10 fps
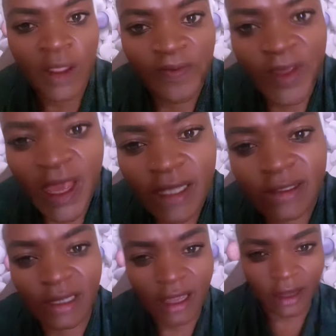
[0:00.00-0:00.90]
Just
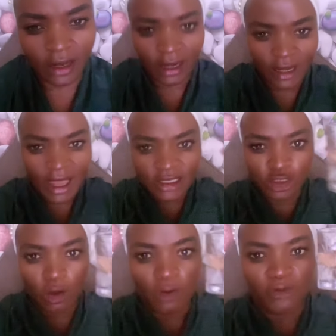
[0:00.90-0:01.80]
a glass
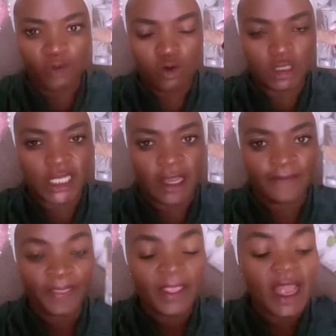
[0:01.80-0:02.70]
of water
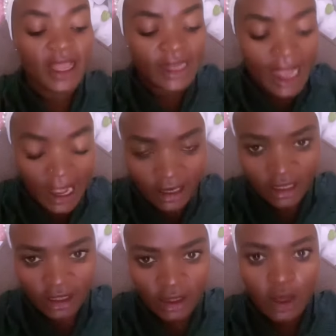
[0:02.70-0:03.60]
and
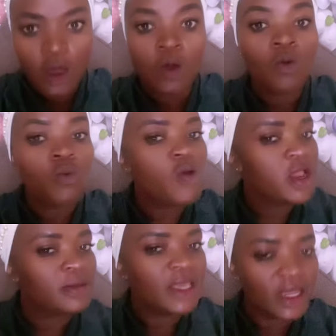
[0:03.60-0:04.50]
honey
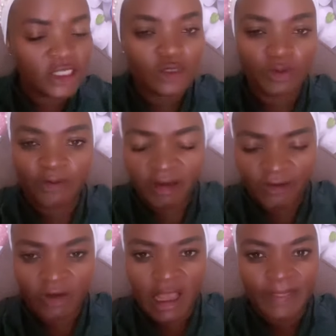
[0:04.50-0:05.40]
will get you
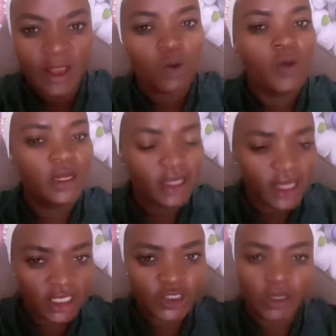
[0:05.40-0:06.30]
favor, will
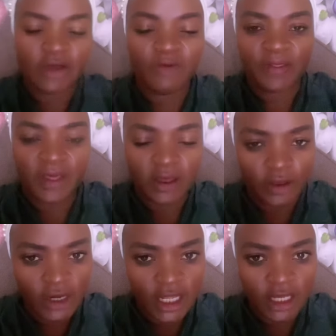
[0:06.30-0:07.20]
get you everything you
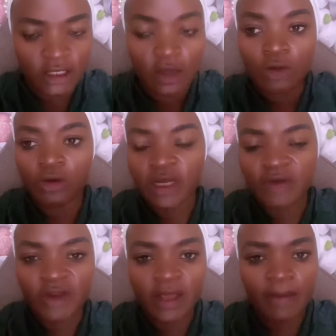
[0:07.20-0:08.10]
need. Good
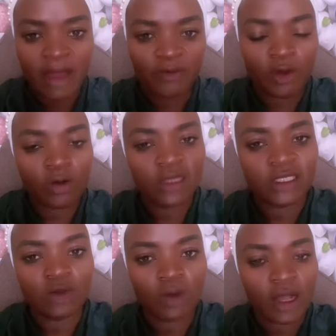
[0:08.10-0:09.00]
evening, my viewers,
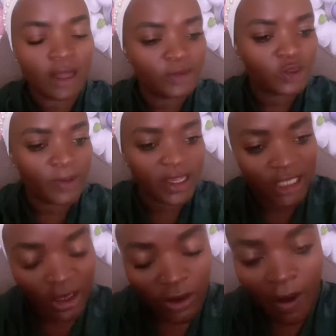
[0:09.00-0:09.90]
and welcome to my
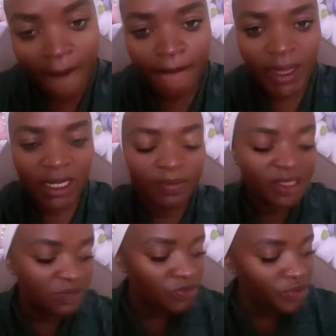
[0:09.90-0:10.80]
channel. My name
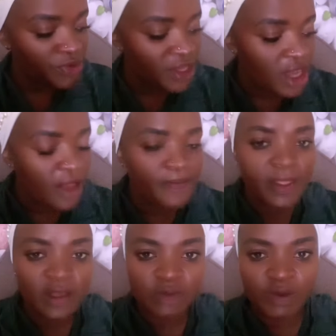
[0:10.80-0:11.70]
is Maria,
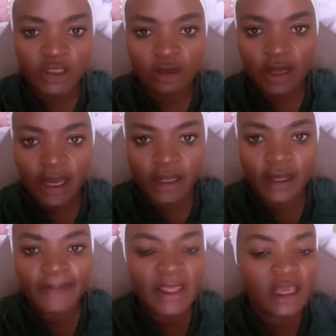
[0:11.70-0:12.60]
your spiritual guide.
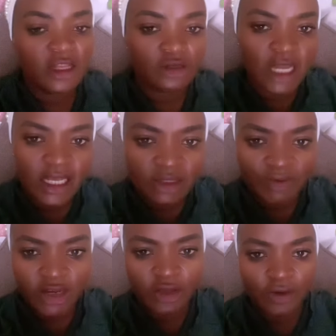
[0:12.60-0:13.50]
In today's
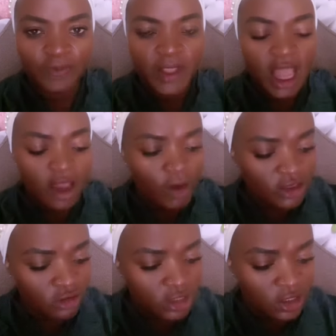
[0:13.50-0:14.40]
video, I want
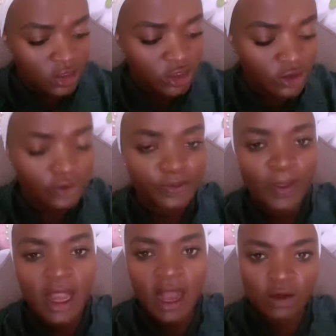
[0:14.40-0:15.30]
to teach you
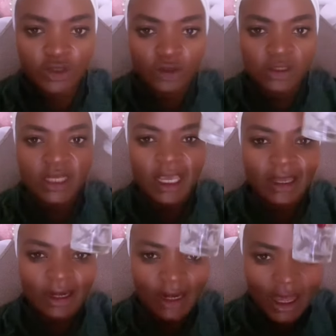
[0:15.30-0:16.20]
how to use a
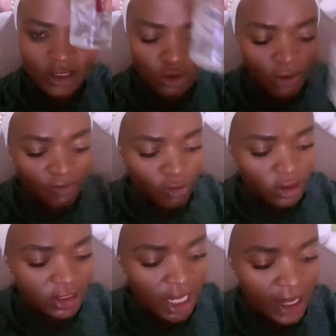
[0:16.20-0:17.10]
glass of
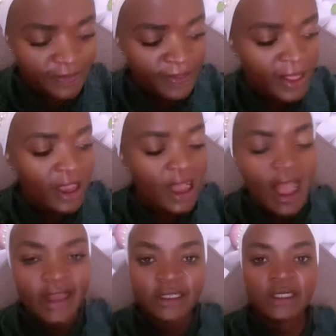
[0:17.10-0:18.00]
water
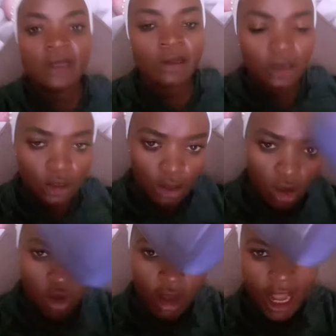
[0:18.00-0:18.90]
and
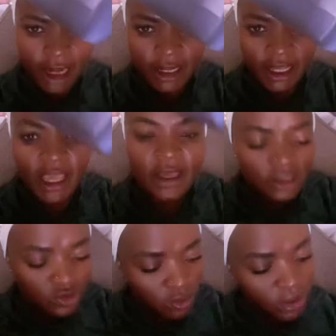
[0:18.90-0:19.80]
local honey
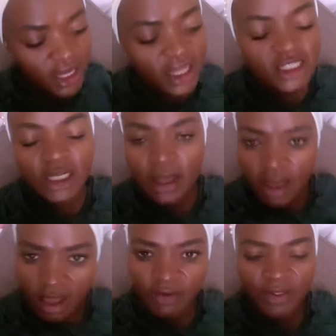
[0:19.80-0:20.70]
to get
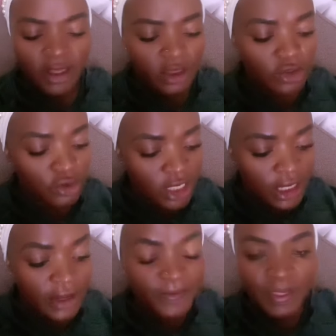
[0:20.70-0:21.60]
everything you need.
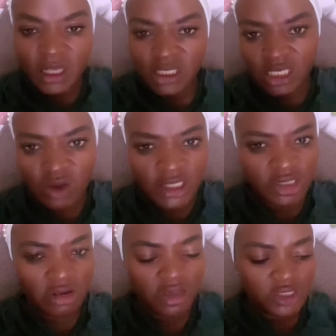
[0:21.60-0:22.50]
This is what you're
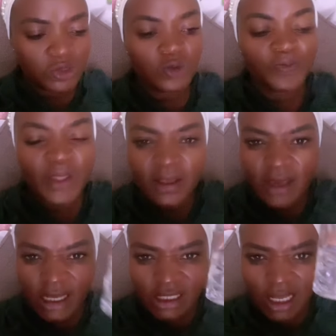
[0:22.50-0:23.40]
going to do.
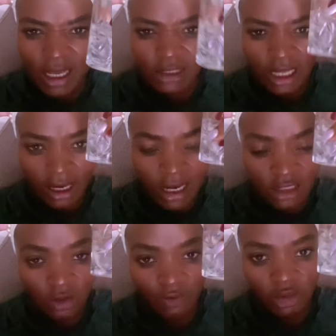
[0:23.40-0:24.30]
Just get a glass
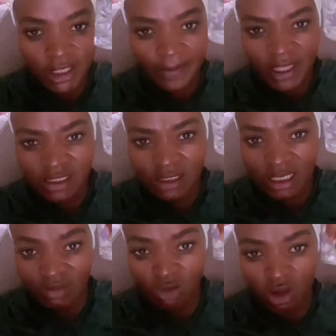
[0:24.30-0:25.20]
of water. This is a
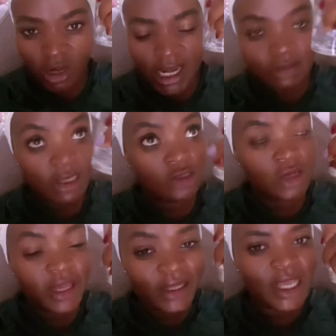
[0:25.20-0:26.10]
small glass, but you
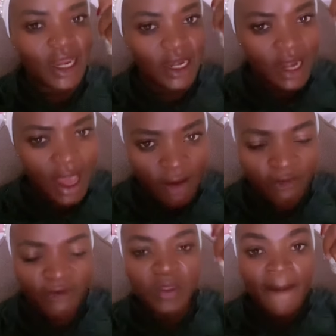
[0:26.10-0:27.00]
get enough
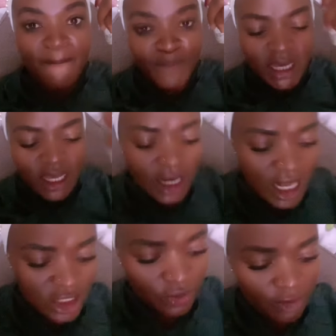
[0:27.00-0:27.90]
big
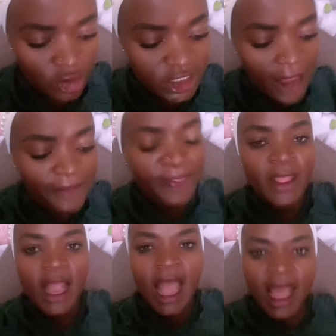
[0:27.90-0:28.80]
glass of water.
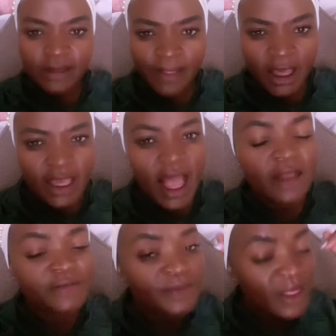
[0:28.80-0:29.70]
Add there
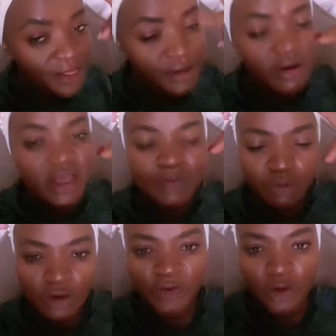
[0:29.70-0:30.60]
3
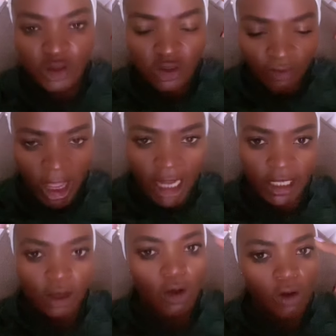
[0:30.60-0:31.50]
spoonfuls of honey,
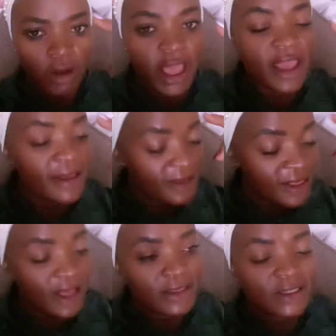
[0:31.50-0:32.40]
okay?
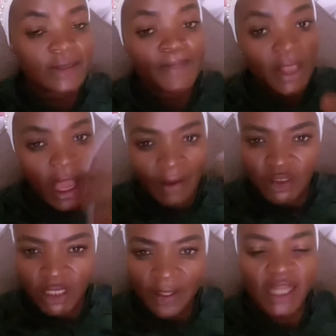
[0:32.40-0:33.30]
Yes. After
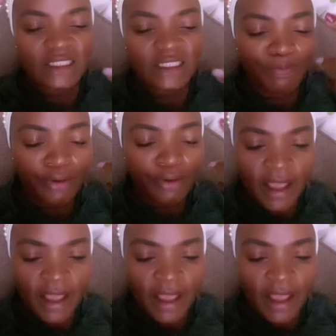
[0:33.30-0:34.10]
that, pray.